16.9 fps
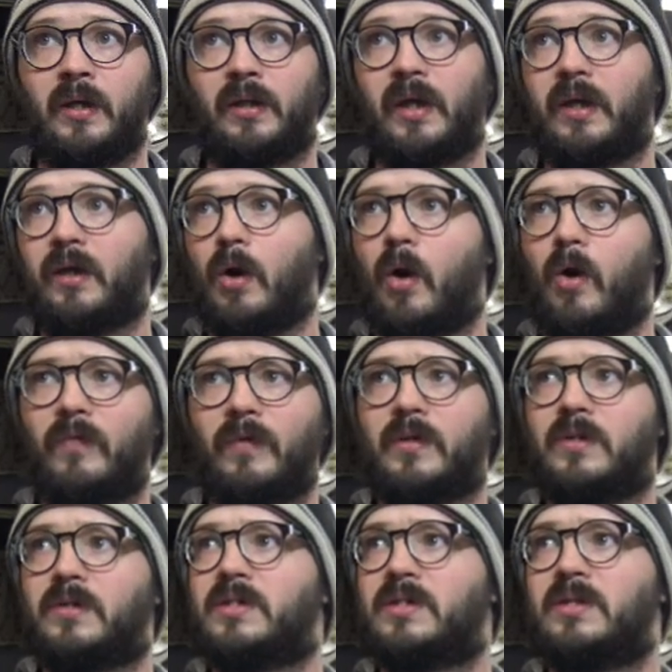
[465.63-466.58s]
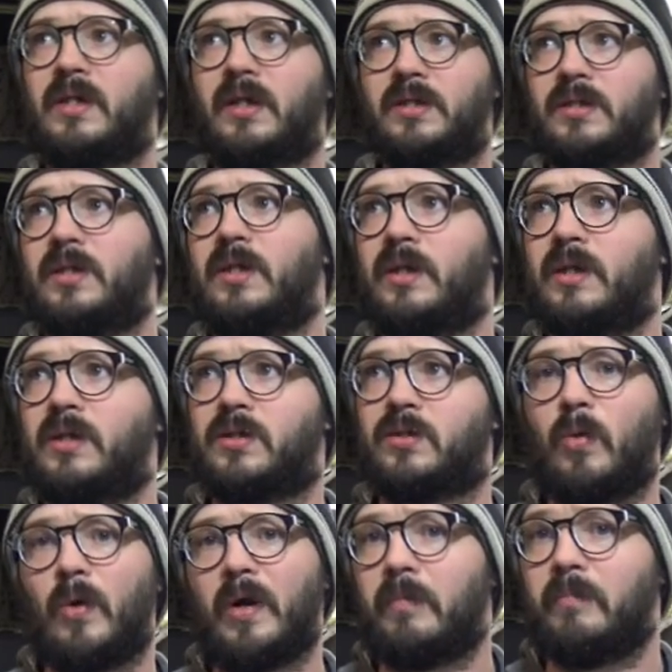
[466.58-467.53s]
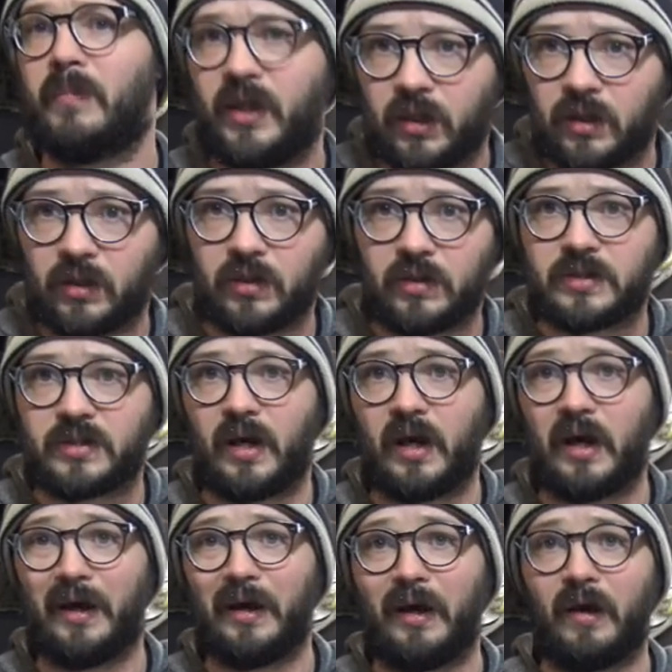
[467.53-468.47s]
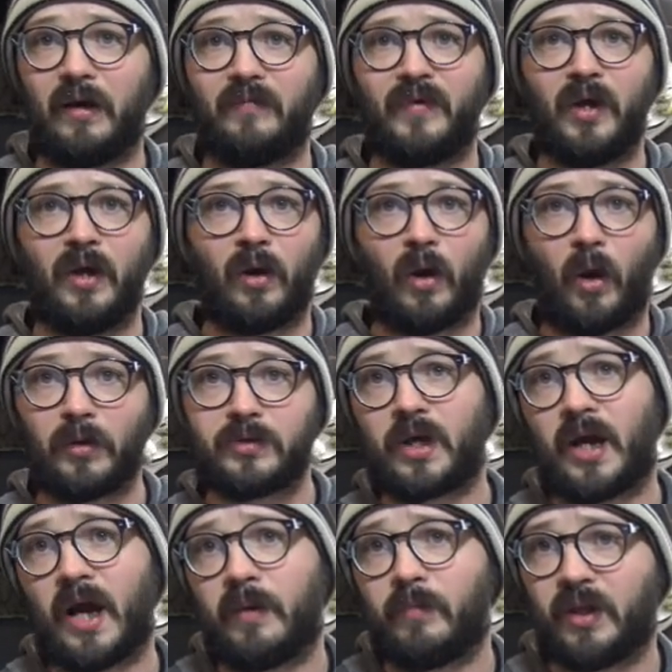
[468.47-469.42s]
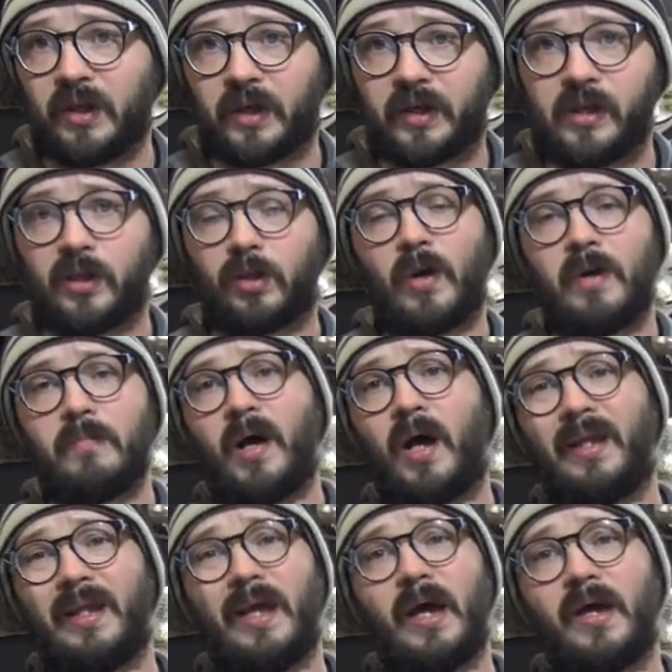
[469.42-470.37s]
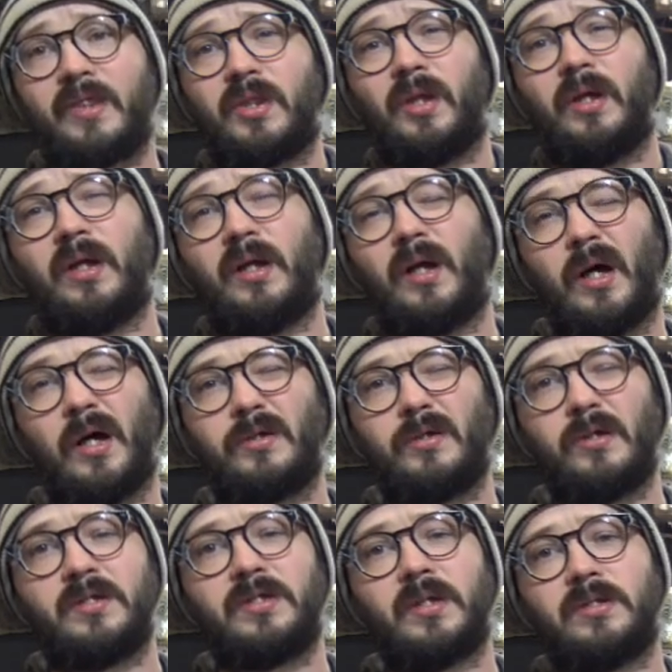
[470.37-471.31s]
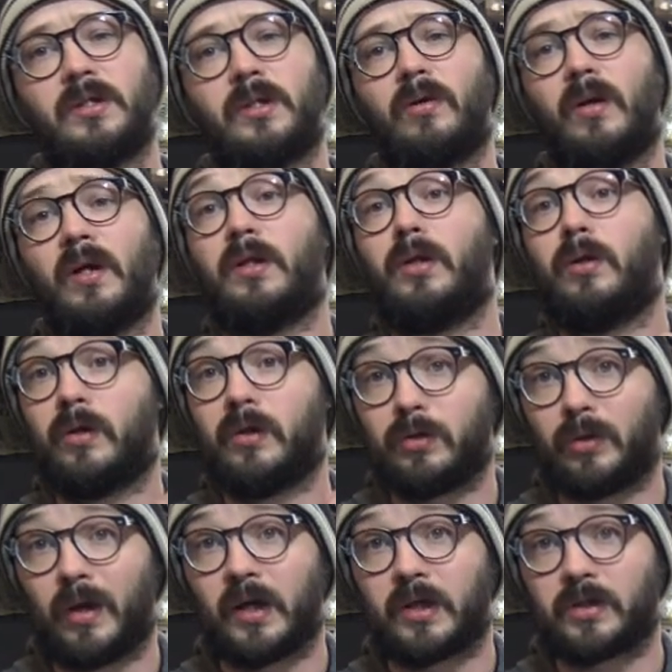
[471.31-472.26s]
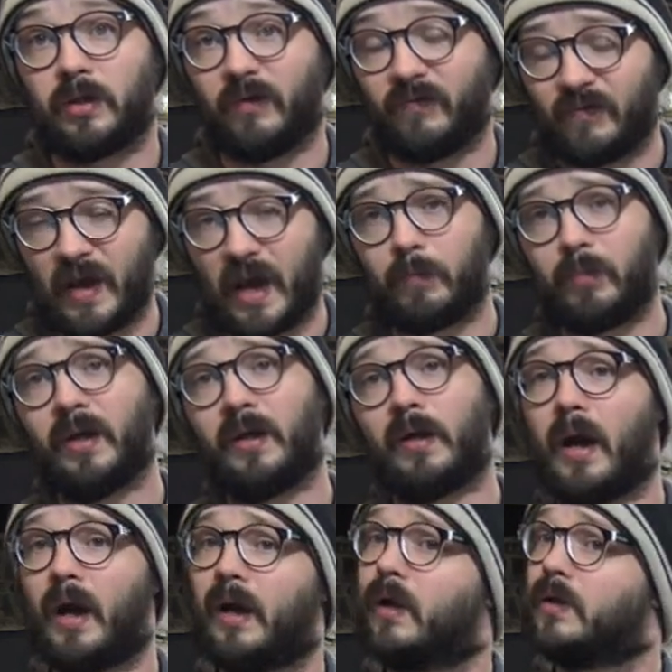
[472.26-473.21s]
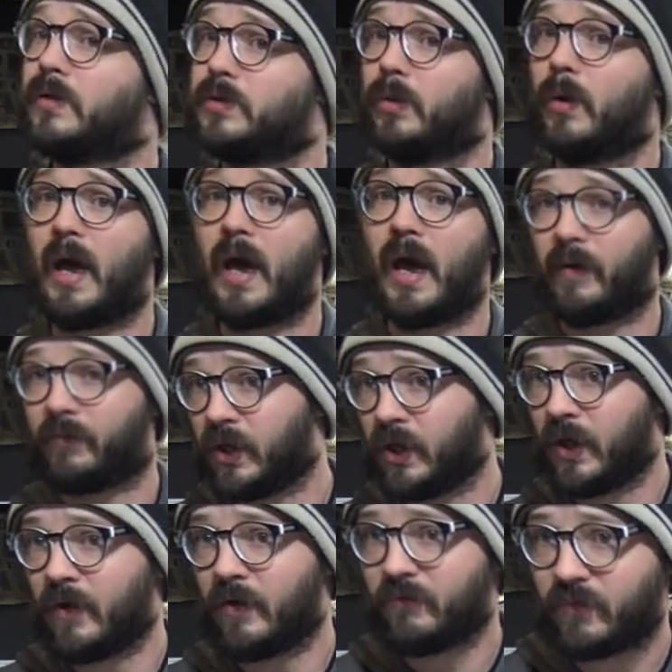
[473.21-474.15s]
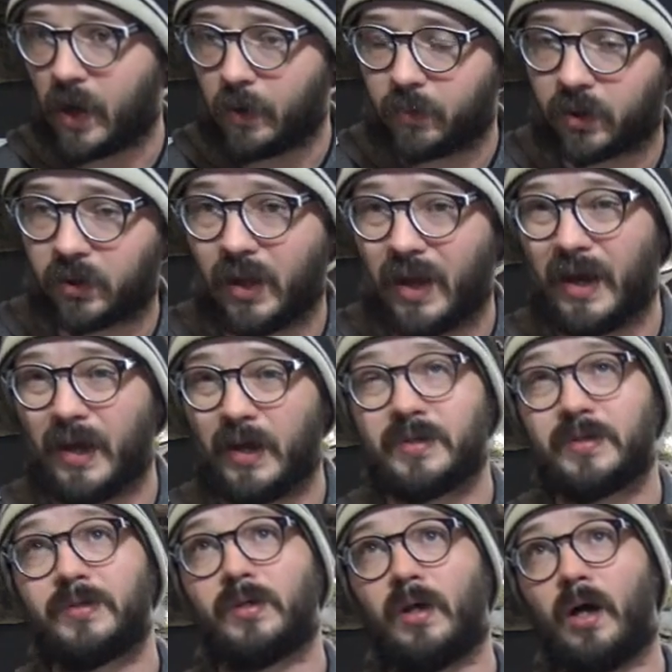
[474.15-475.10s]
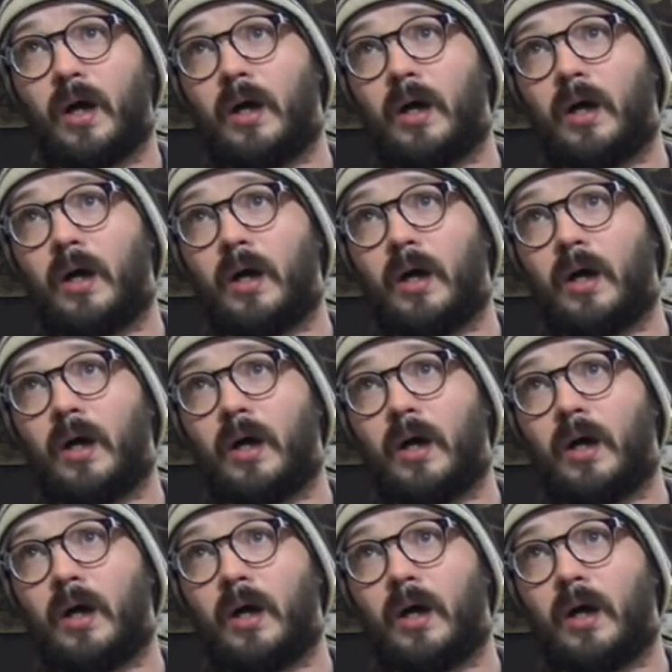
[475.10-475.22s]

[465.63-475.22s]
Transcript: like over 60 square meters of ultra high molecular weight polyethylene, 160 grain unidirectional fabric. I also have fiberglass